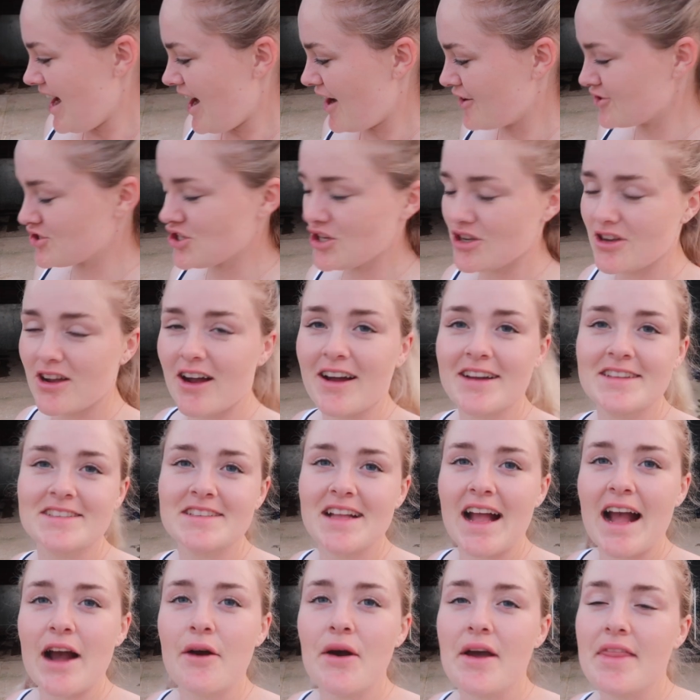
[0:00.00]
I'll show you guys
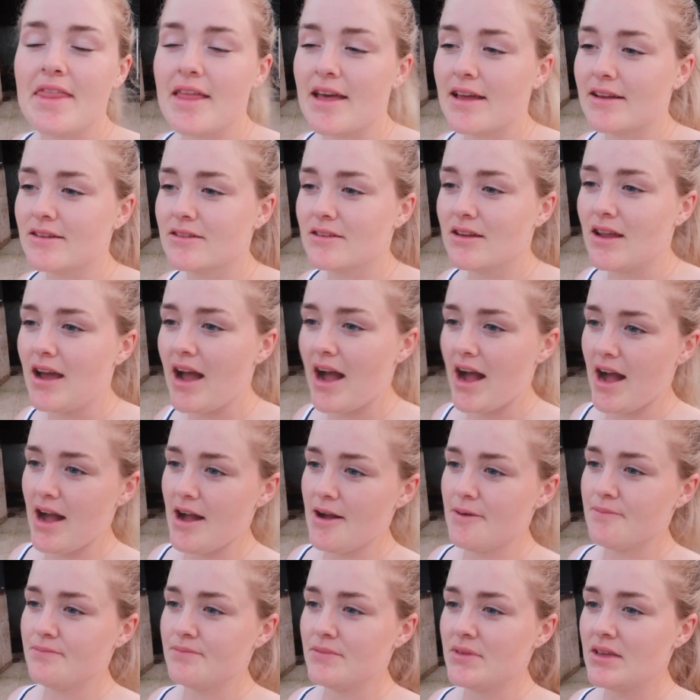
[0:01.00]
now, and
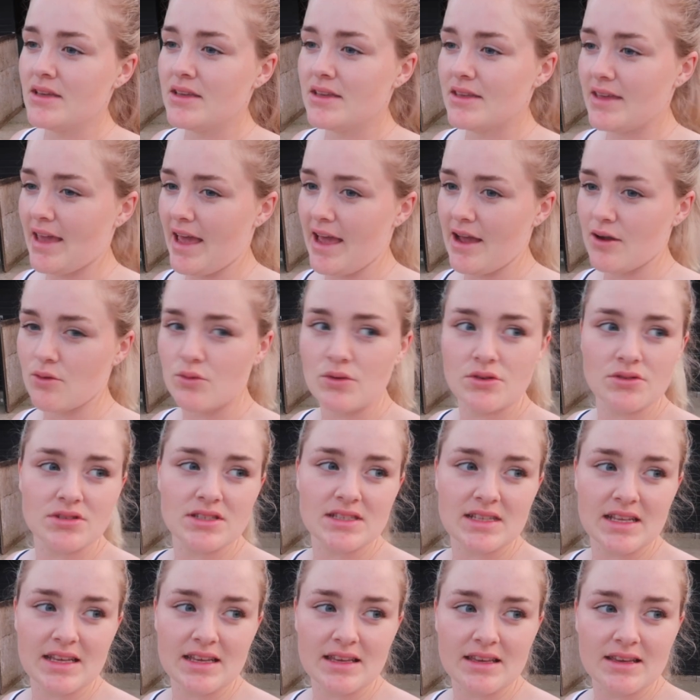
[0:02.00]
then, yeah, we'll
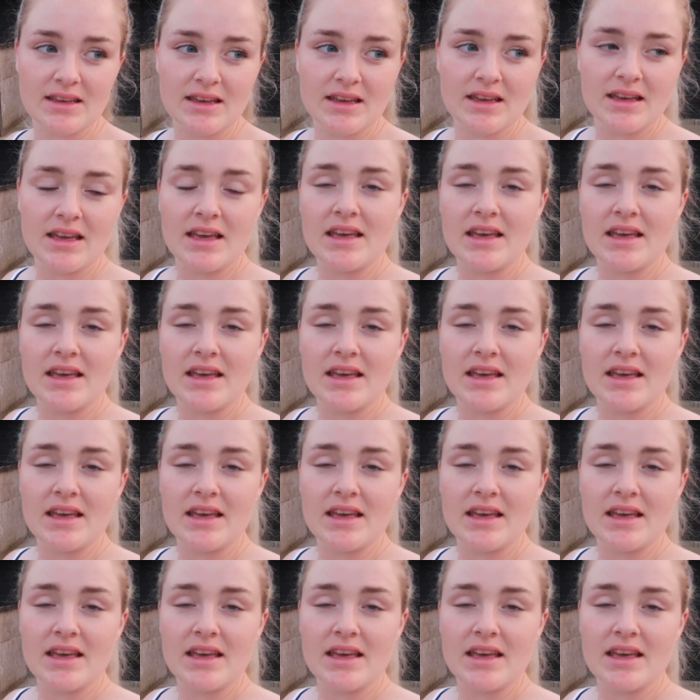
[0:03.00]
see.